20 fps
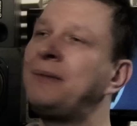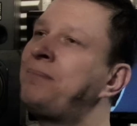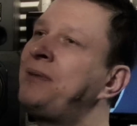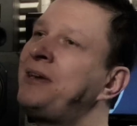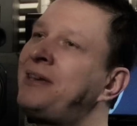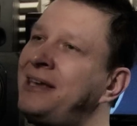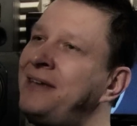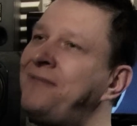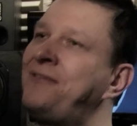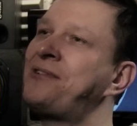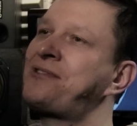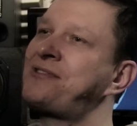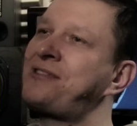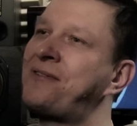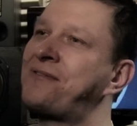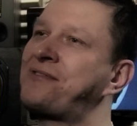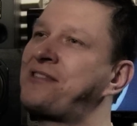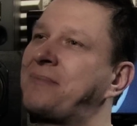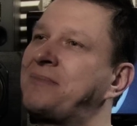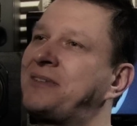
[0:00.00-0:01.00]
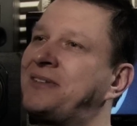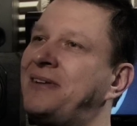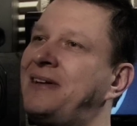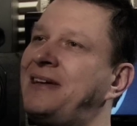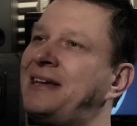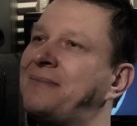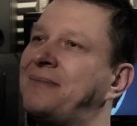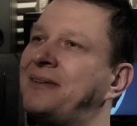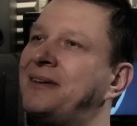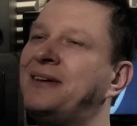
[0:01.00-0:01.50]
but give yourself some
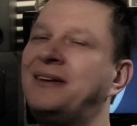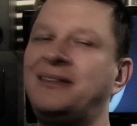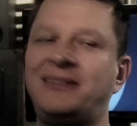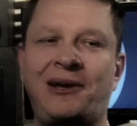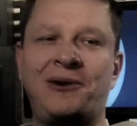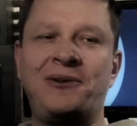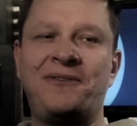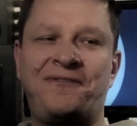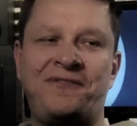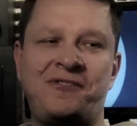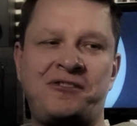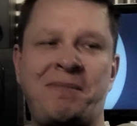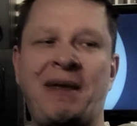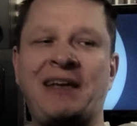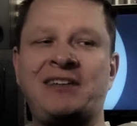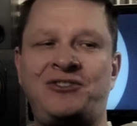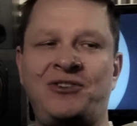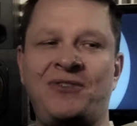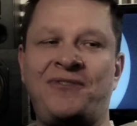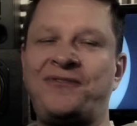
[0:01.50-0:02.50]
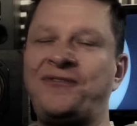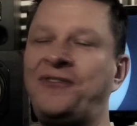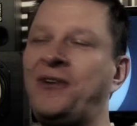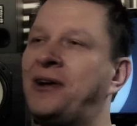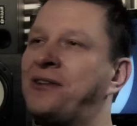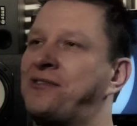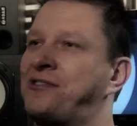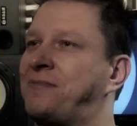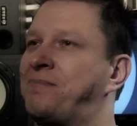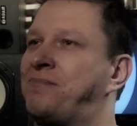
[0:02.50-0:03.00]
time. Don't expect your
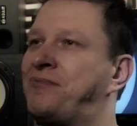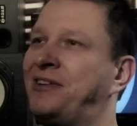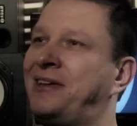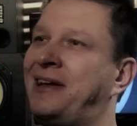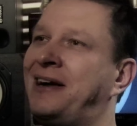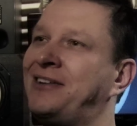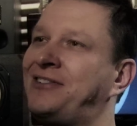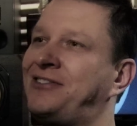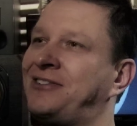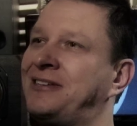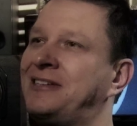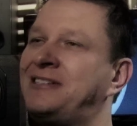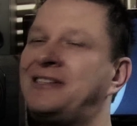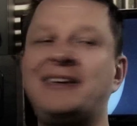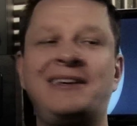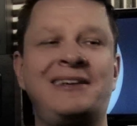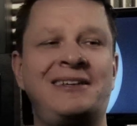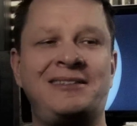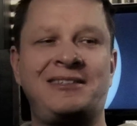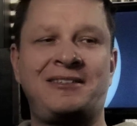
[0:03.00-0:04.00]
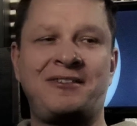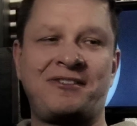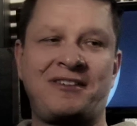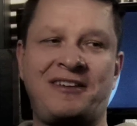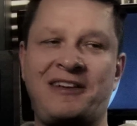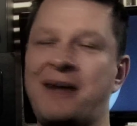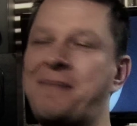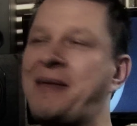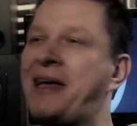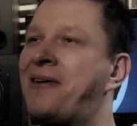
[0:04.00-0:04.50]
first production to
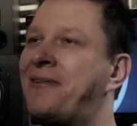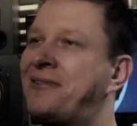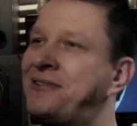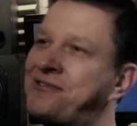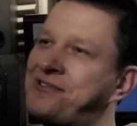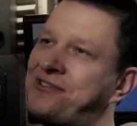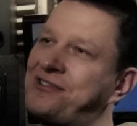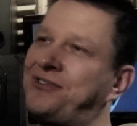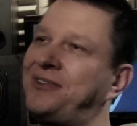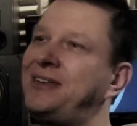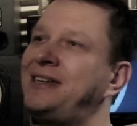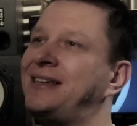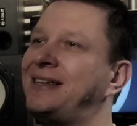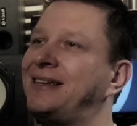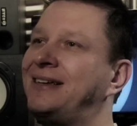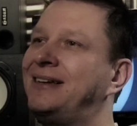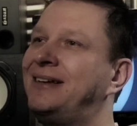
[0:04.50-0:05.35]
come out on the street